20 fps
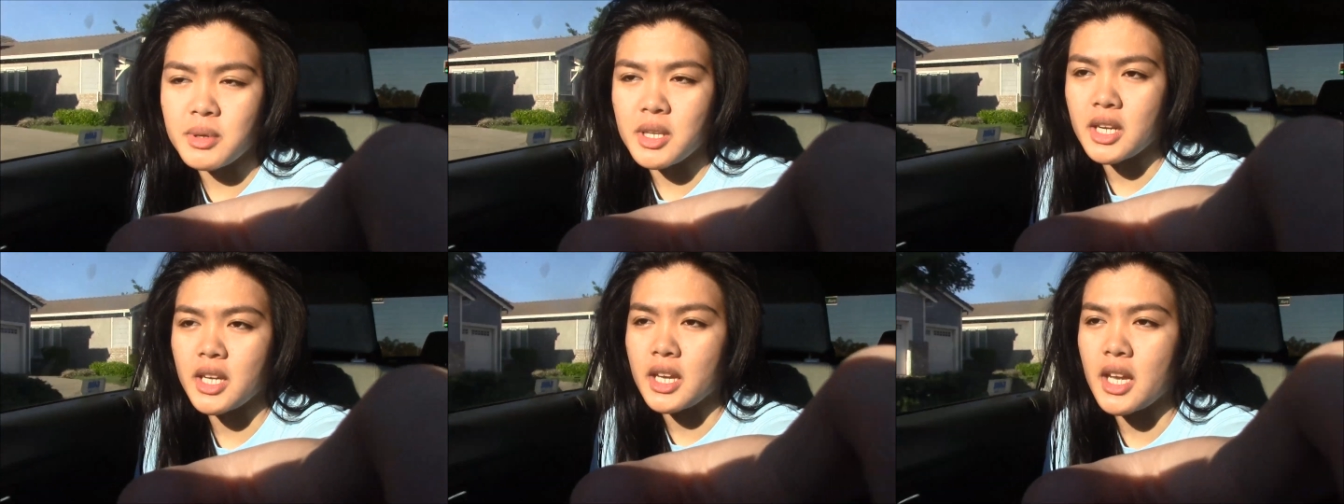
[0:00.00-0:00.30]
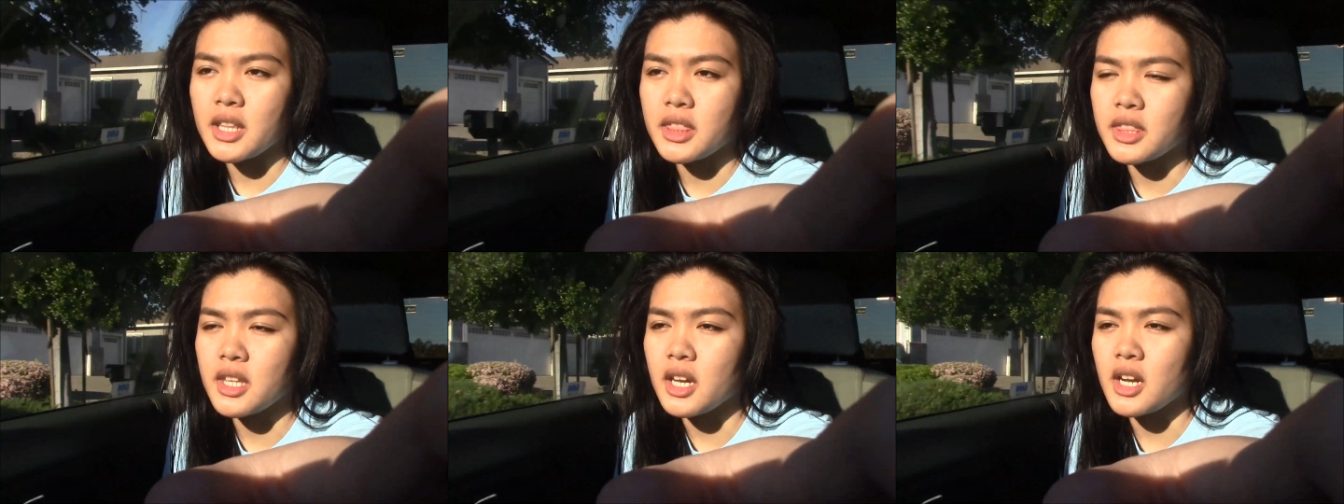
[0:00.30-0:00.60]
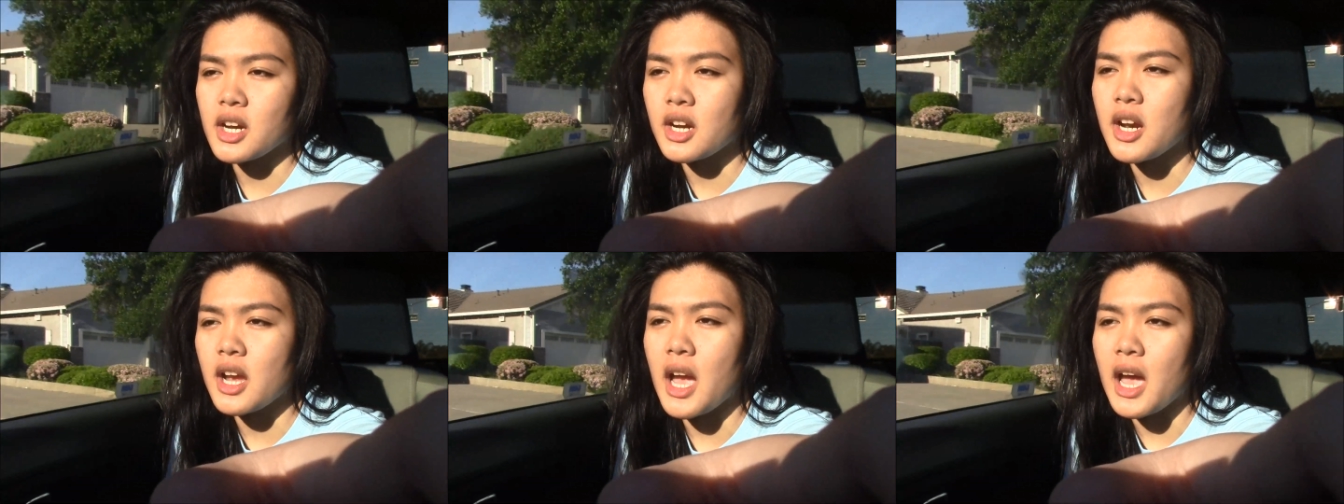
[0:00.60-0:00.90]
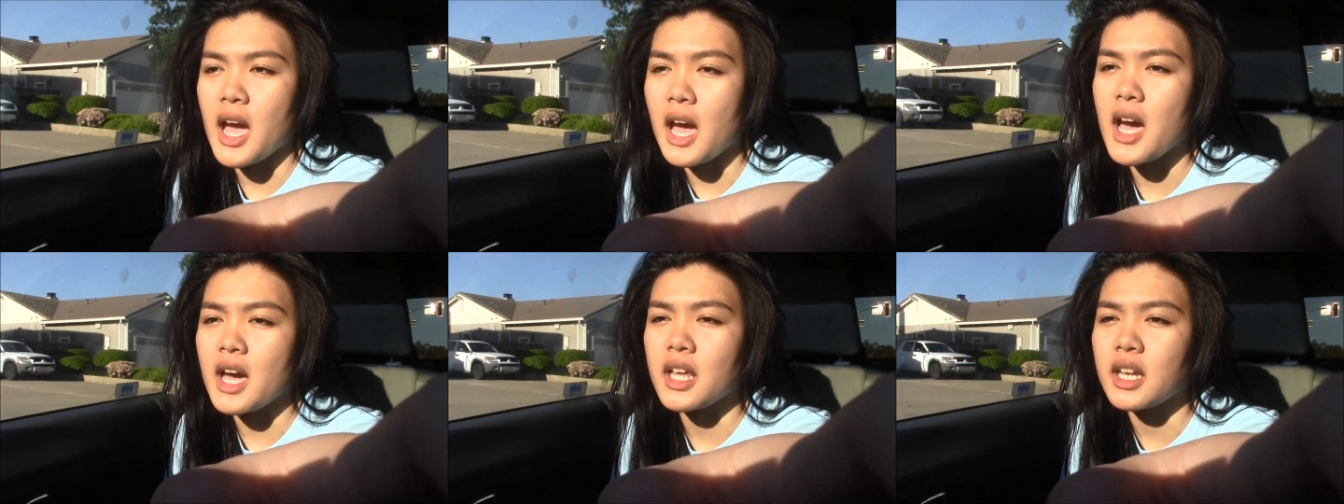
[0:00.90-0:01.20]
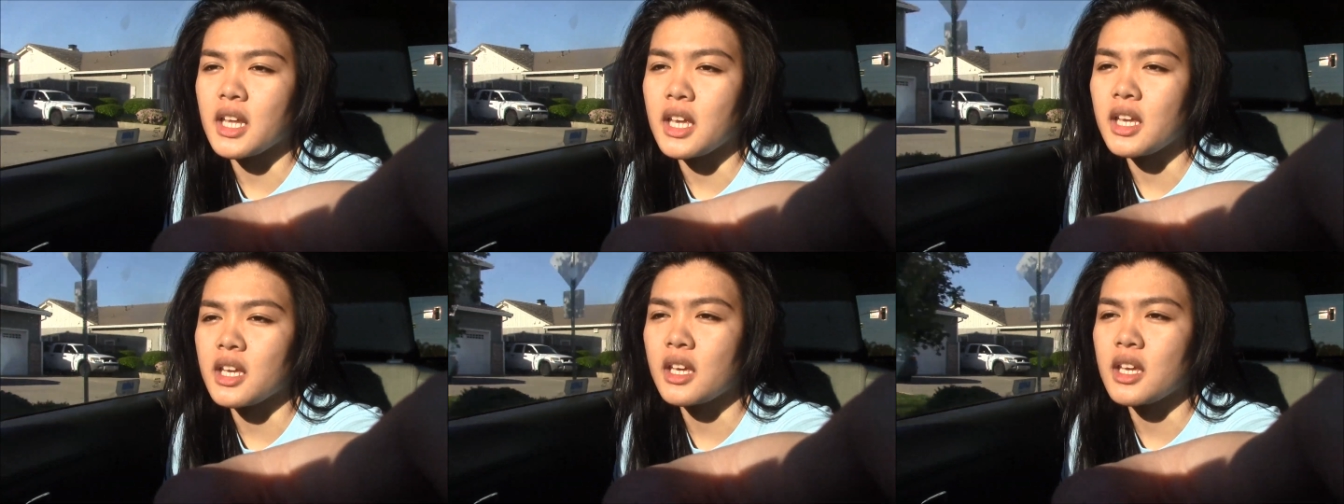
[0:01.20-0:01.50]
I'm gonna get there
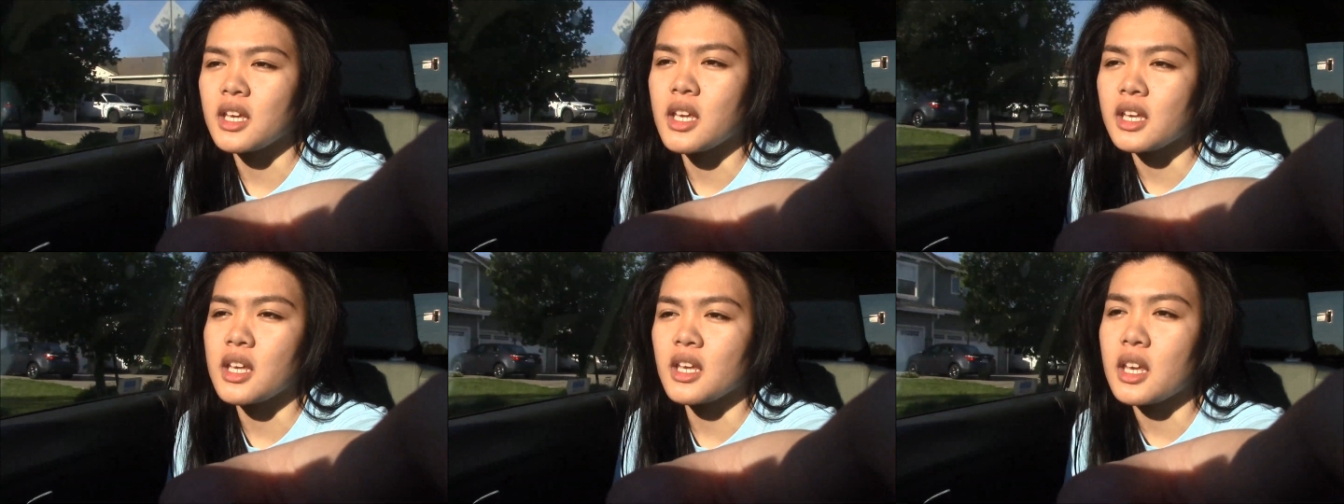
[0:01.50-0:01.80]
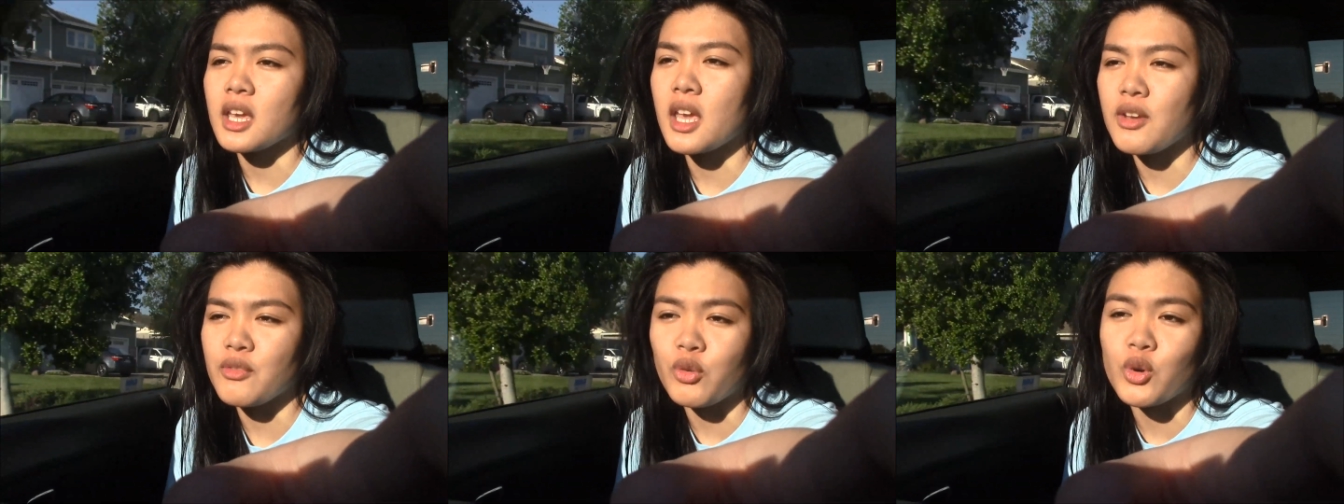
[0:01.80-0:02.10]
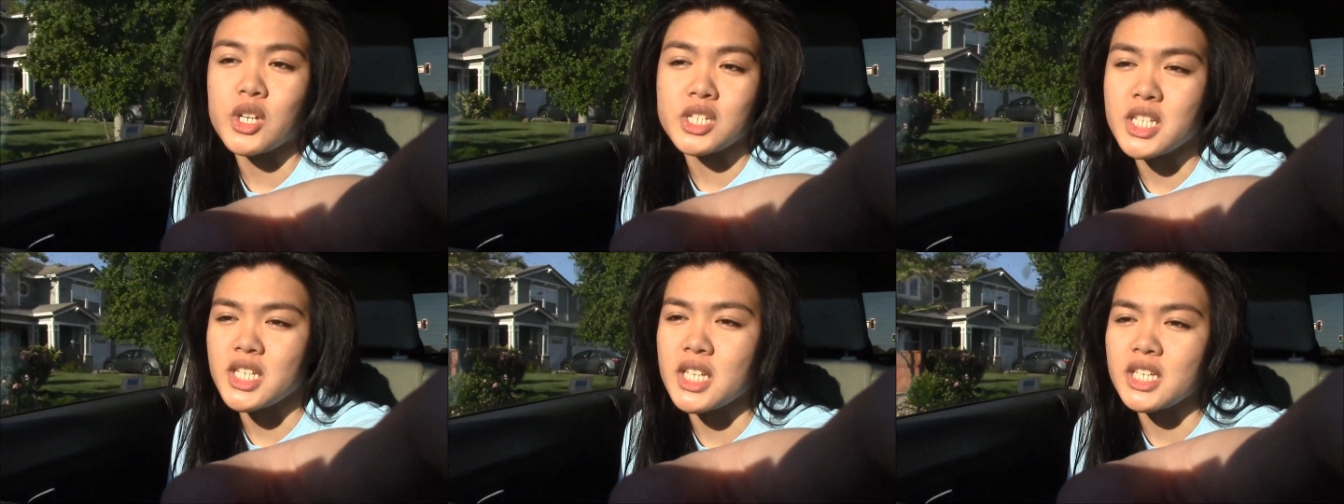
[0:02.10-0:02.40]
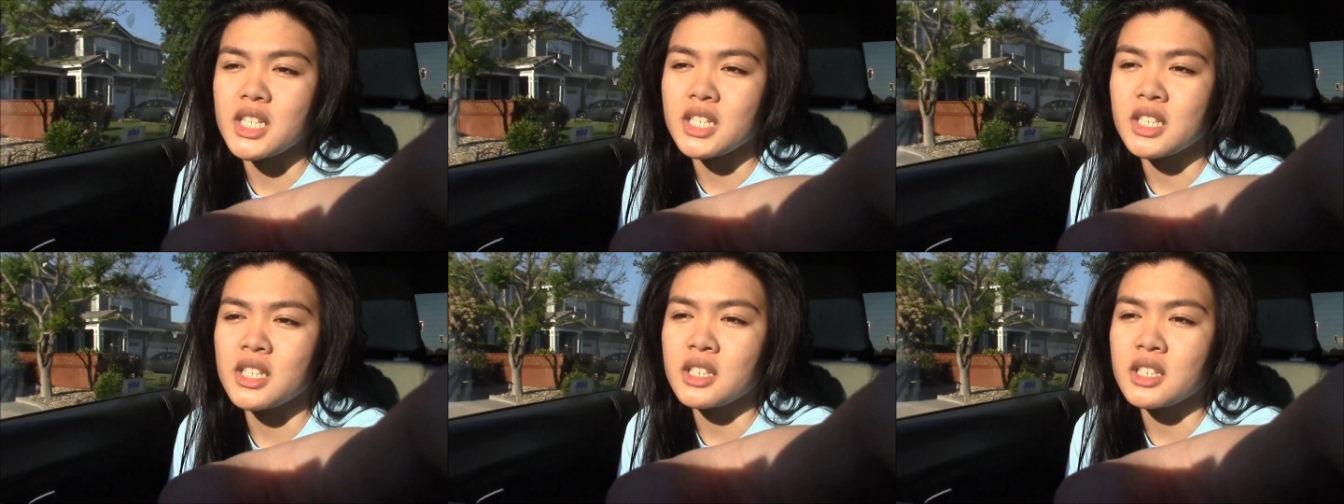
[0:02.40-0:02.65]
at 8:14,